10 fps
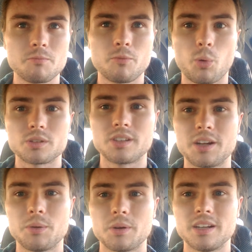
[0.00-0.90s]
force
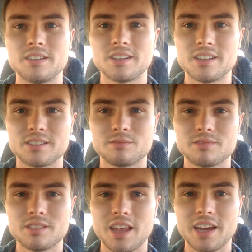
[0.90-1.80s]
anyone into this
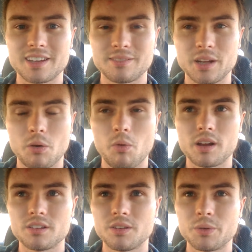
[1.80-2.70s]
thing if they don't
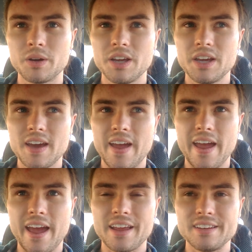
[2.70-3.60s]
want to.
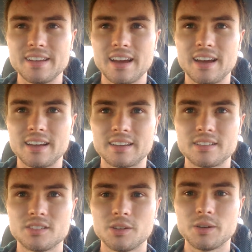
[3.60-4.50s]
And
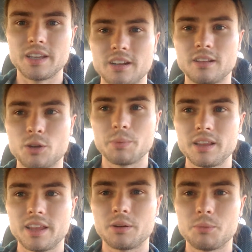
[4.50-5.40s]
so you'll get it a little bit
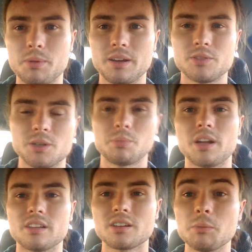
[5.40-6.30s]
later with BFG, but
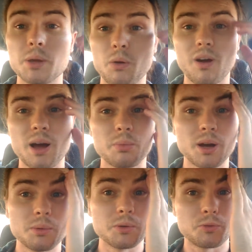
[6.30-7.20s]
it's going to be a while
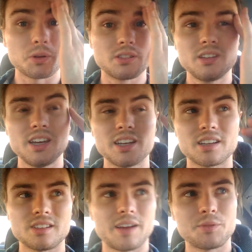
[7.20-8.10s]
probably before I see it,
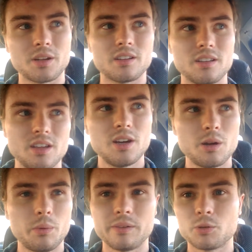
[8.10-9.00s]
because
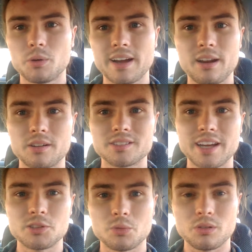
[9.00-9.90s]
we have to work out our
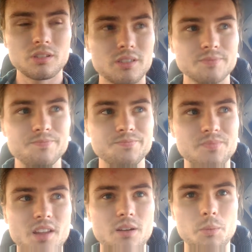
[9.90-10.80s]
schedules
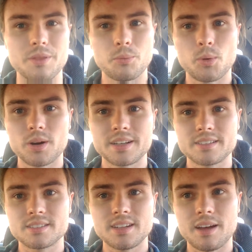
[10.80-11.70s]
with work
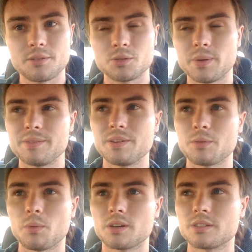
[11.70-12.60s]
and stuff, because we have
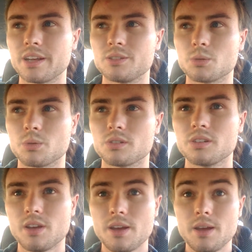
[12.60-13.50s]
different work schedules.
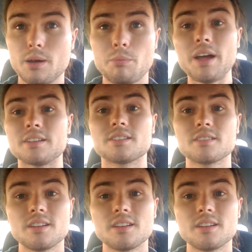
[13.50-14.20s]
But